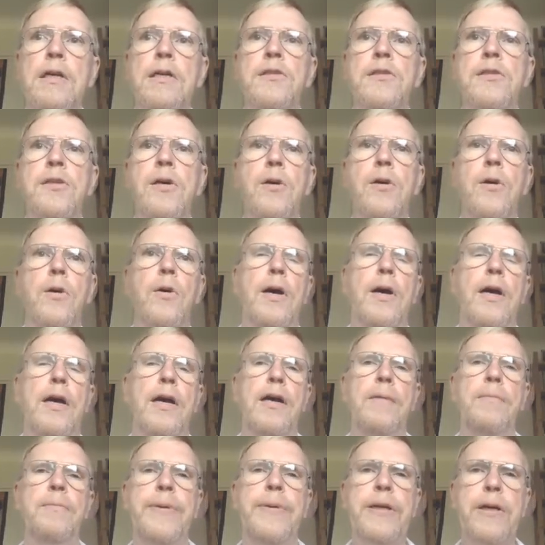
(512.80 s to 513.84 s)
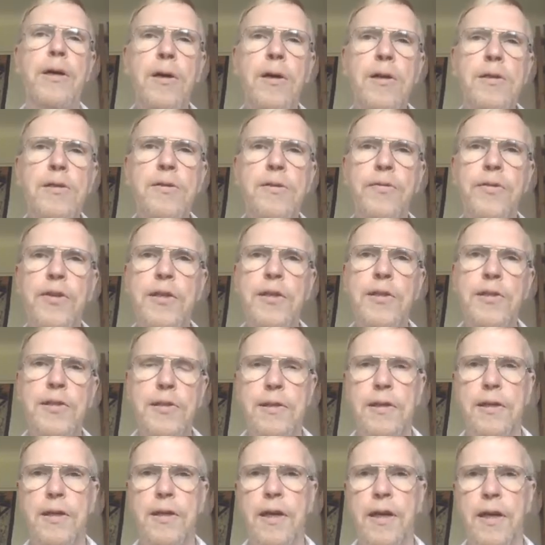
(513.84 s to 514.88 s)
So because of
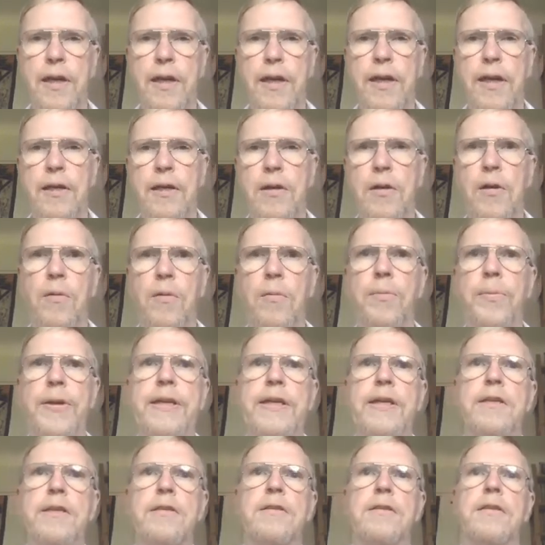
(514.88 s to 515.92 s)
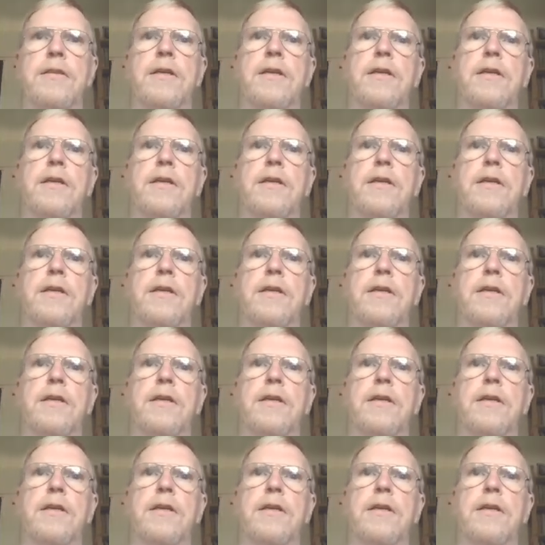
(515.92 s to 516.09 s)
this incomplete